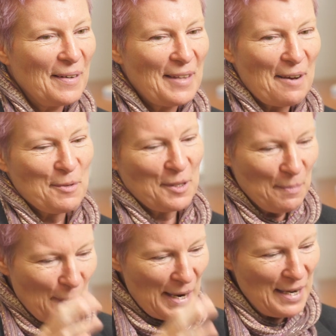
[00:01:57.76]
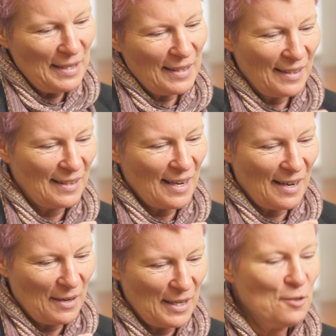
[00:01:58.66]
That was the main
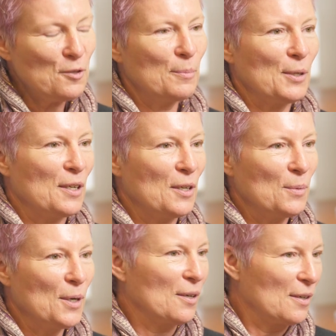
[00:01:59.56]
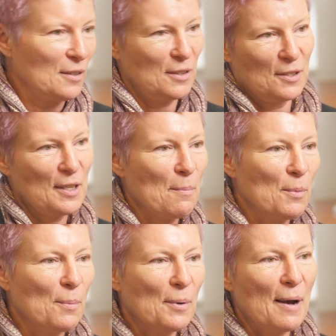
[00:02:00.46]
instrument I could work on. I could do
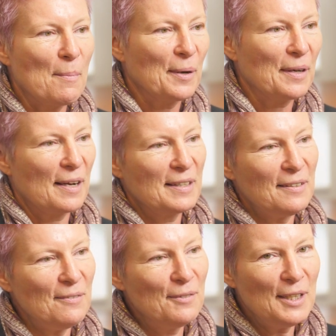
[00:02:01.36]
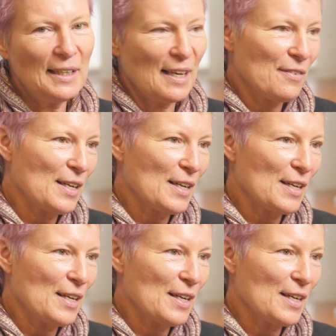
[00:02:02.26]
sample prep, but I didn't really have